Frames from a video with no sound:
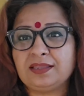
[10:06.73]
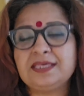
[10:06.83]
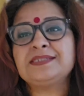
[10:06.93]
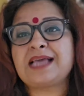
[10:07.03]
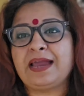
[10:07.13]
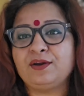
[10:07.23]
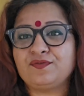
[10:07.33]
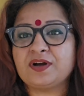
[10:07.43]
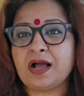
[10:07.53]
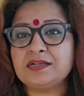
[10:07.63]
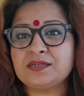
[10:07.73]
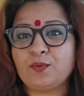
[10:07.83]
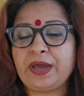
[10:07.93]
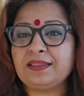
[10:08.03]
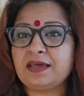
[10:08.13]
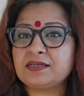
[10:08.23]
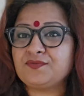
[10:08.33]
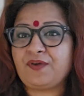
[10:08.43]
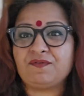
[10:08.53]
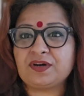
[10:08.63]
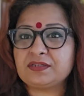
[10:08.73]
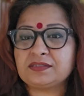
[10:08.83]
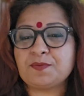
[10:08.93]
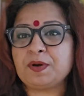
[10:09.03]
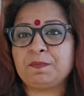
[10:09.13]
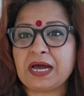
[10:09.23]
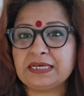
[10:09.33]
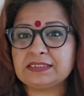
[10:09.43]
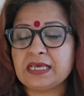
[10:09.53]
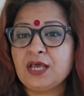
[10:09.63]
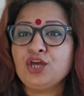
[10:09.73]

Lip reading: this kind of a culture where there is favoritism and bias.